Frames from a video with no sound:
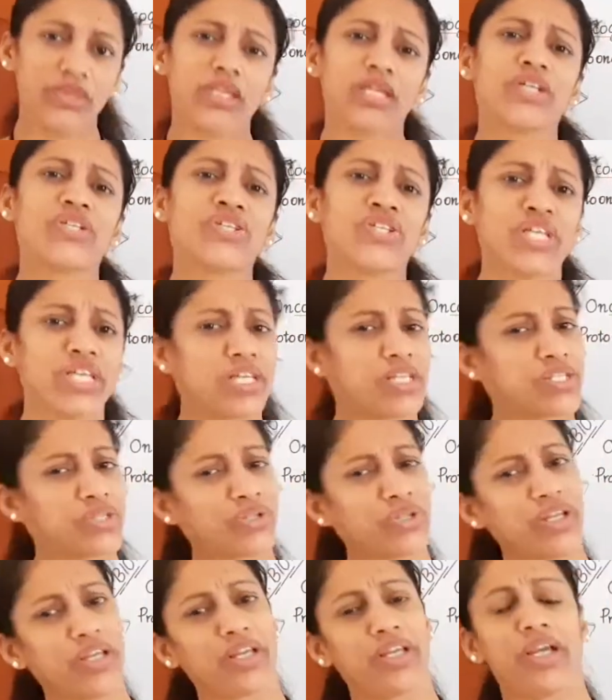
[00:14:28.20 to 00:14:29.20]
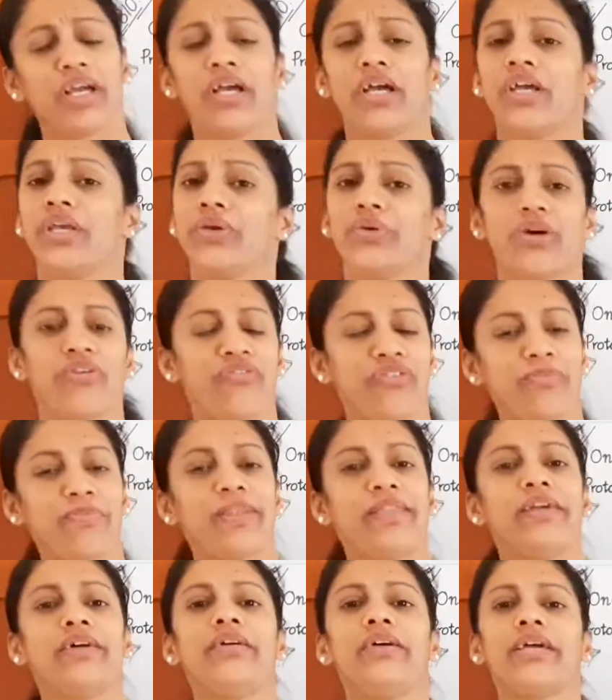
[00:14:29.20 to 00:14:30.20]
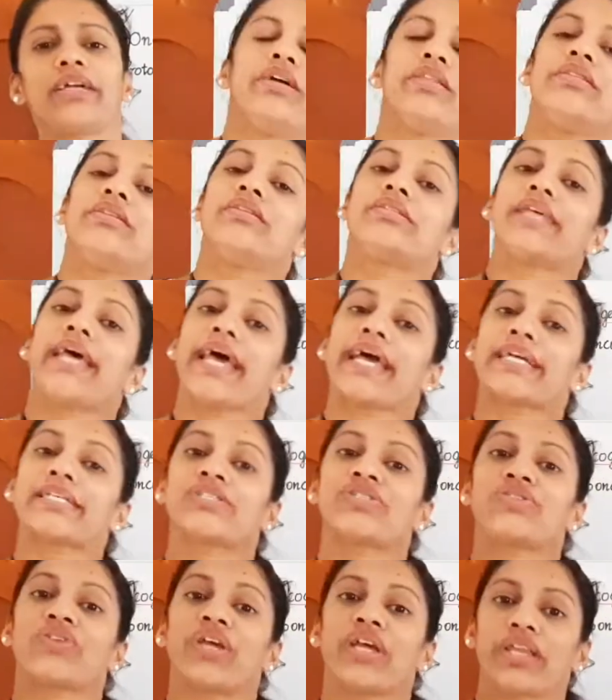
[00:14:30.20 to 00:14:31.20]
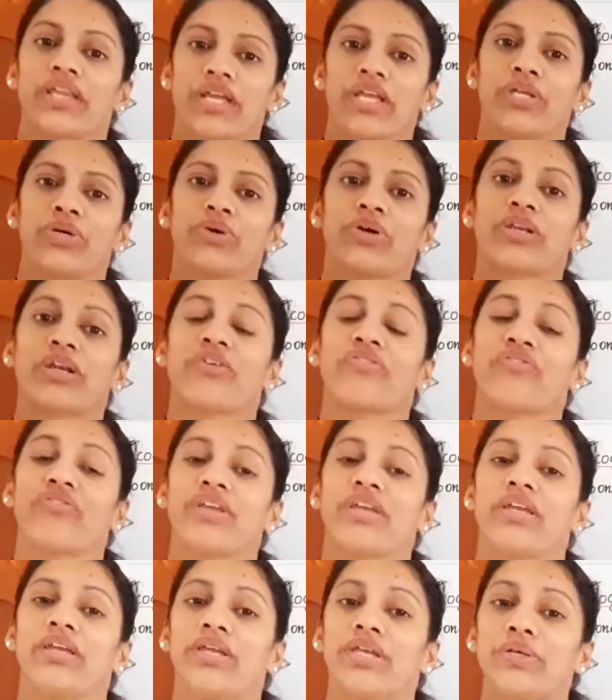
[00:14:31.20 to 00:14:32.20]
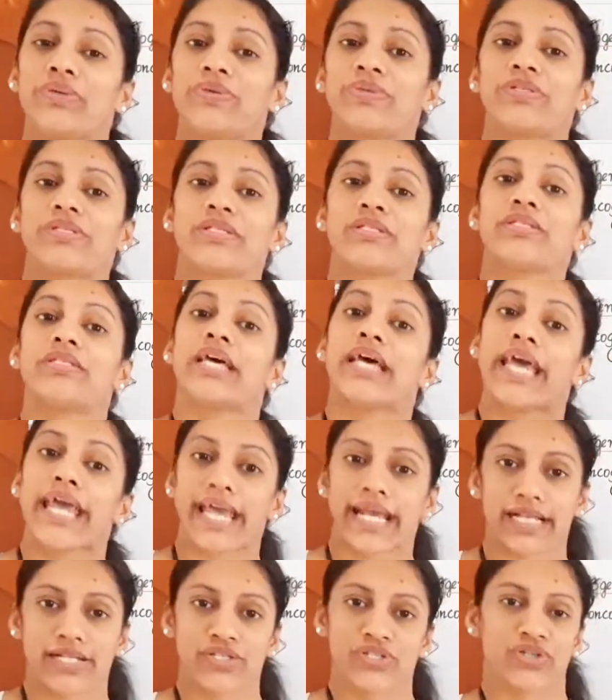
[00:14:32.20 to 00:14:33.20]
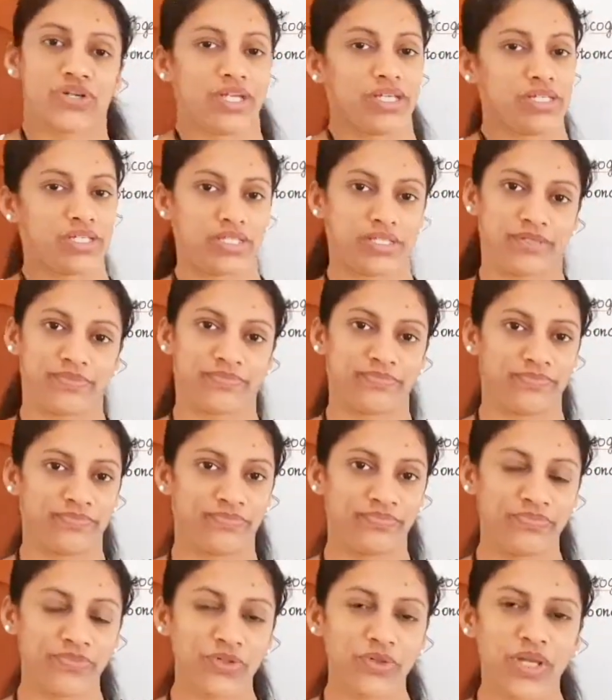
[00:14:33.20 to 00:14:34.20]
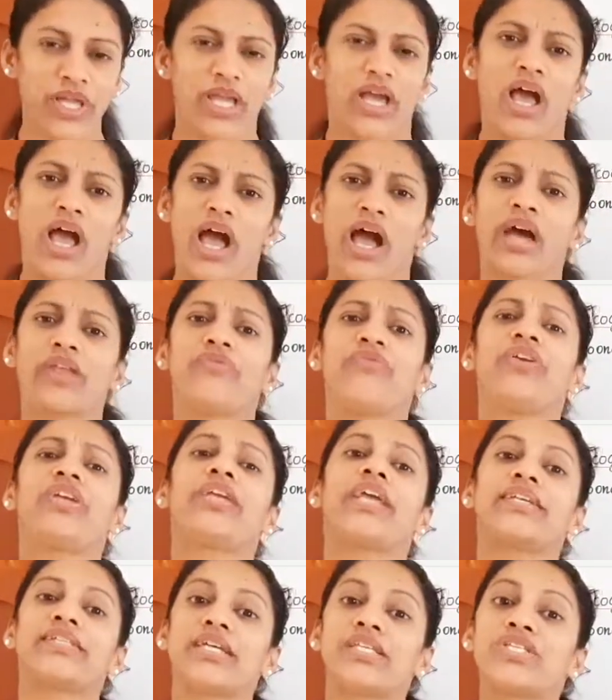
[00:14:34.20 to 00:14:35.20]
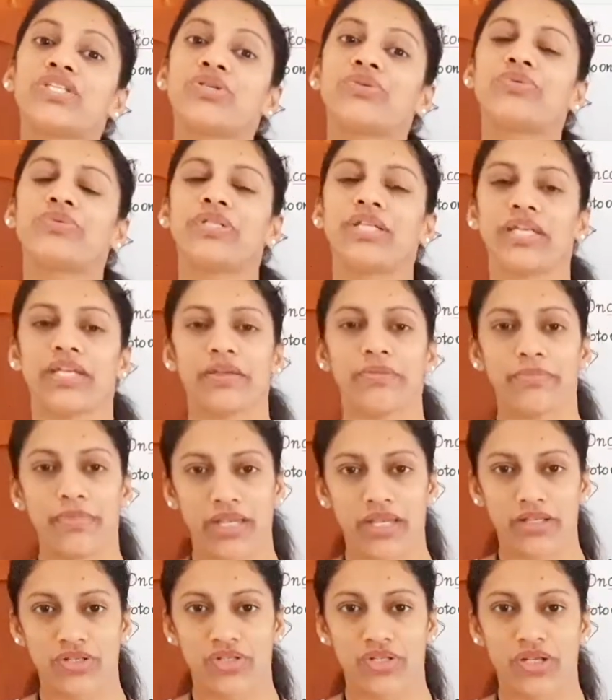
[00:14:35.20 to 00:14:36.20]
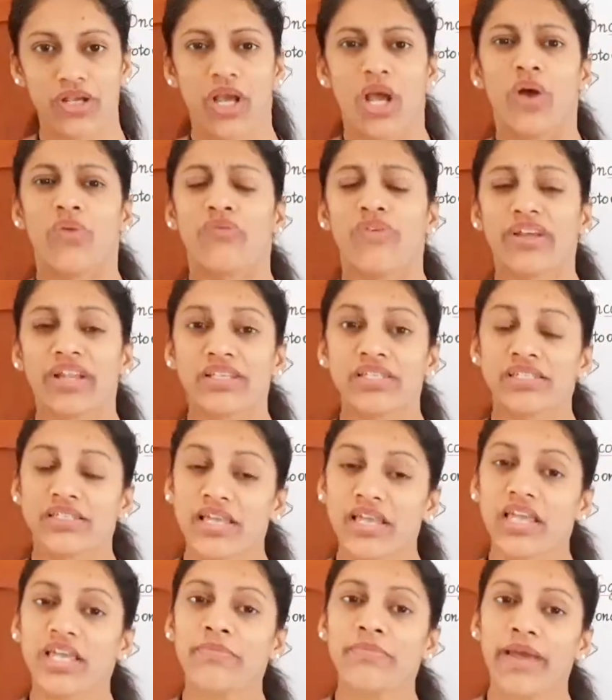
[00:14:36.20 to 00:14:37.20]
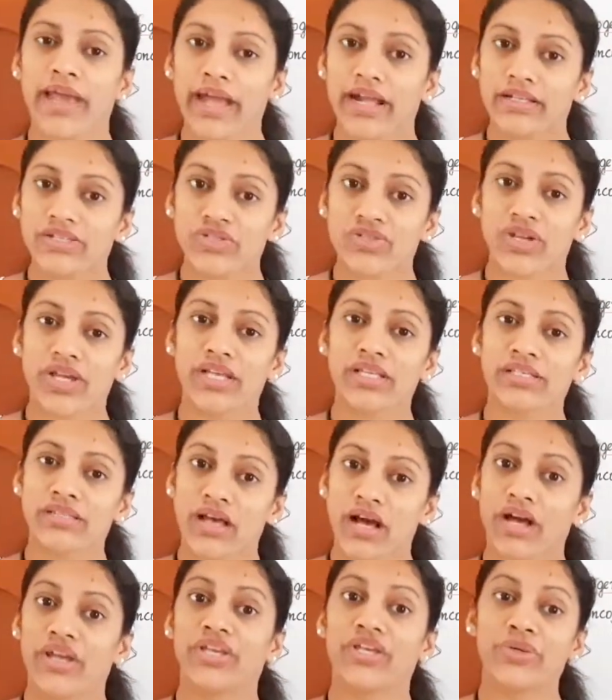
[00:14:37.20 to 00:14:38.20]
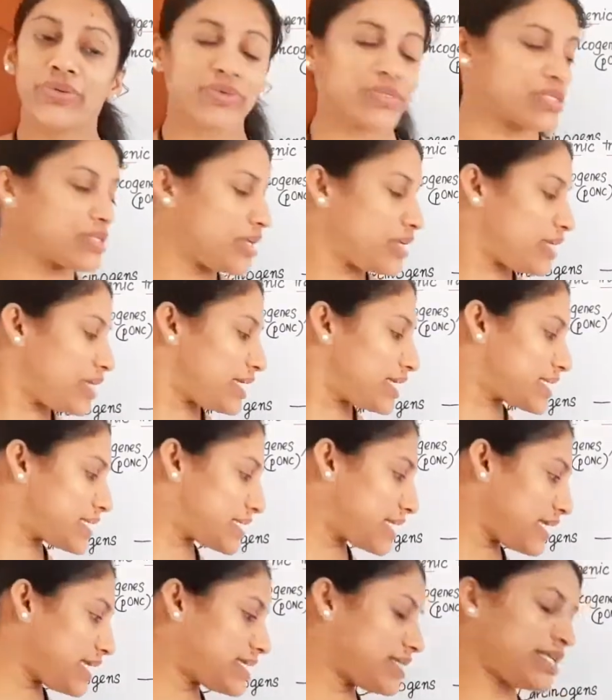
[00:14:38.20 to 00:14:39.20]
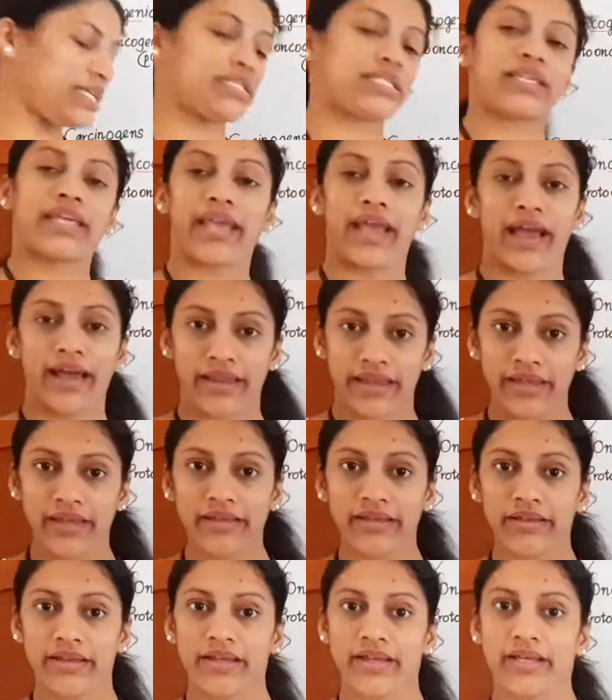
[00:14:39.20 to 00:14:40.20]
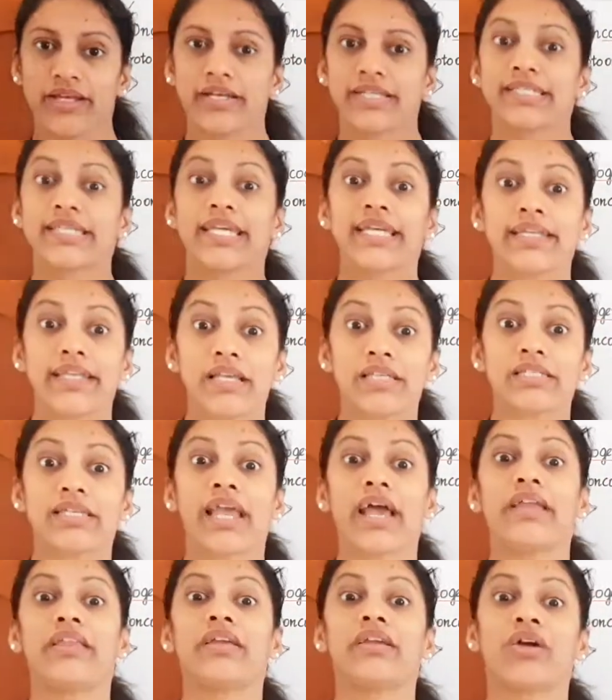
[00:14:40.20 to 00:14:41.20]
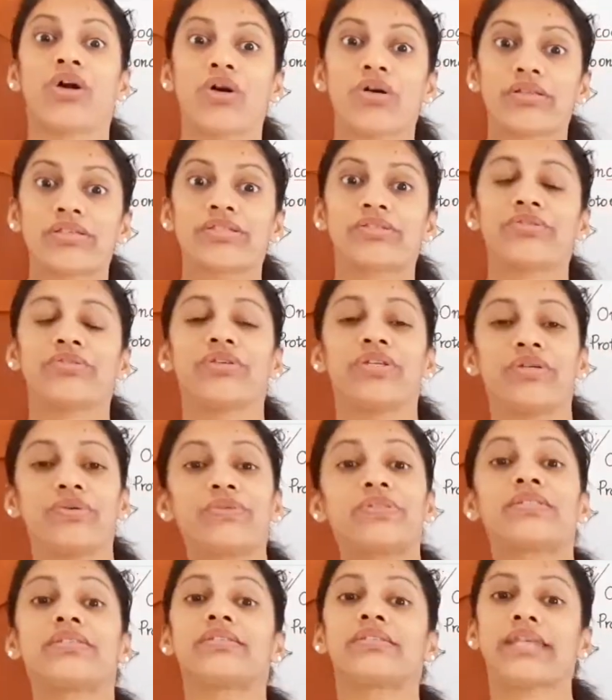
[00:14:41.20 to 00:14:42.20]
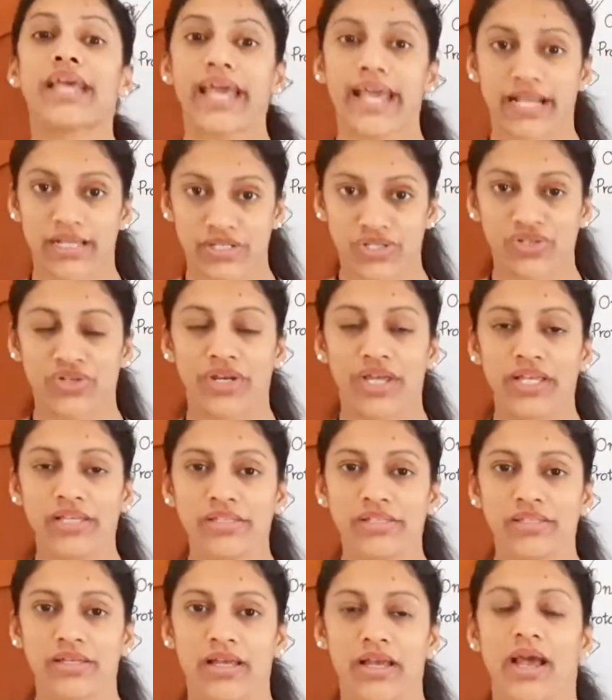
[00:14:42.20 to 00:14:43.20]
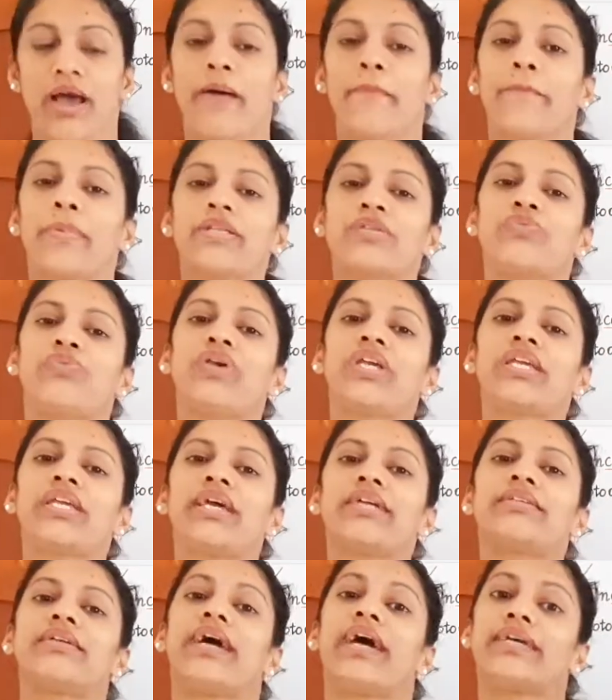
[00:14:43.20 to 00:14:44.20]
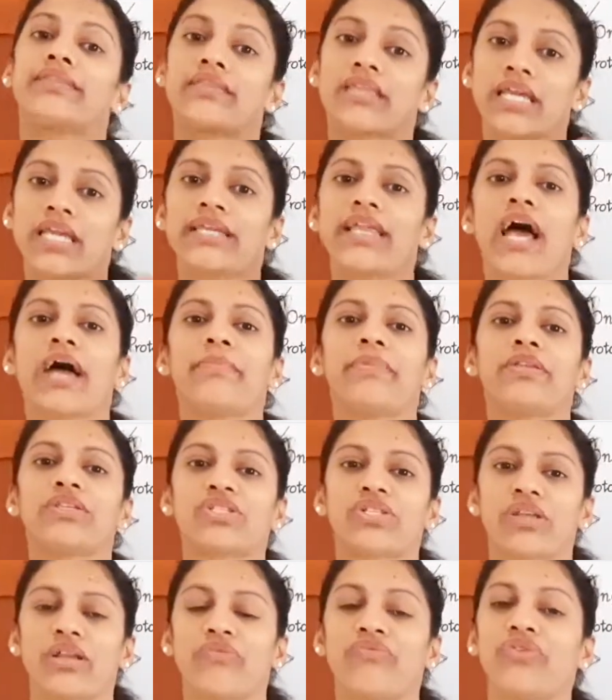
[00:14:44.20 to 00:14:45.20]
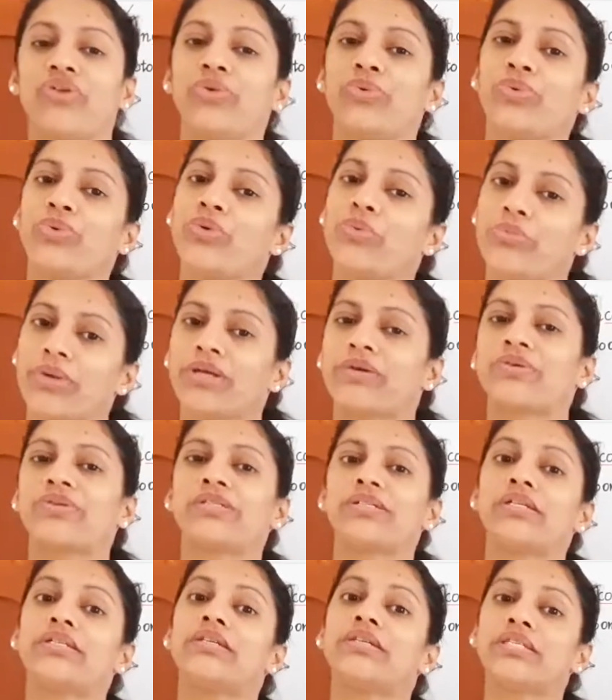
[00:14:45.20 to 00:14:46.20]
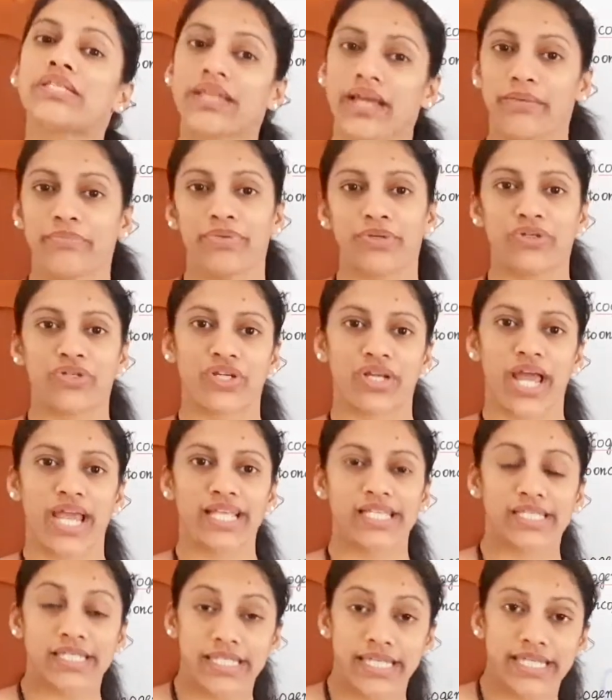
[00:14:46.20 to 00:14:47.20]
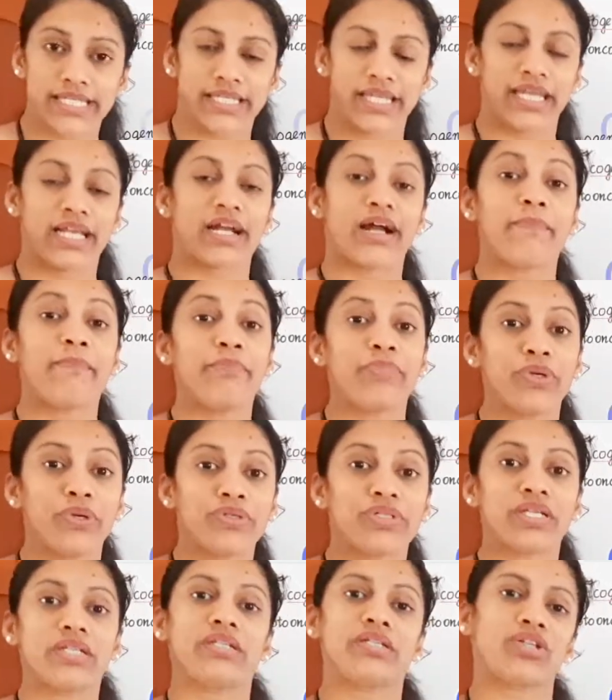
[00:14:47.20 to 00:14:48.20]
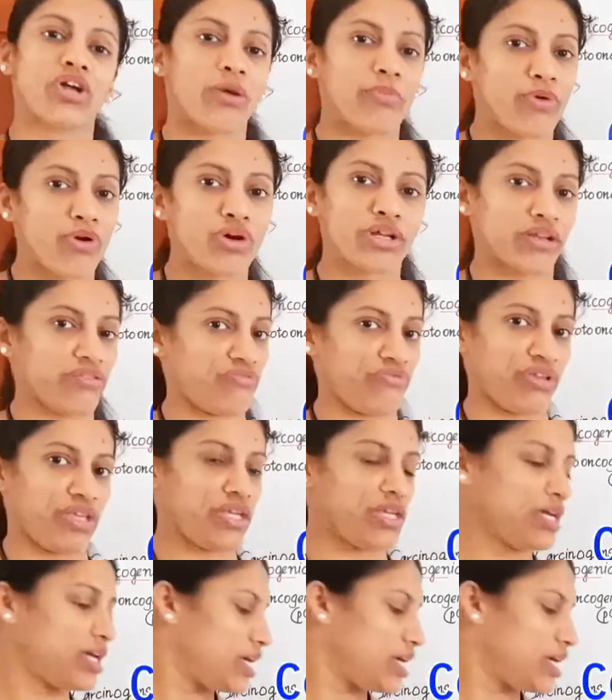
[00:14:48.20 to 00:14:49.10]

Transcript: sheet. Okay, you are familiar. This X-ray radiography uses X-rays. Okay, and we get a 2D image. Whereas same X-rays are used in CT scanning. CT scanning also uses X-rays. But we get a three-dimensional view because it is computerized. CT, computed tomography.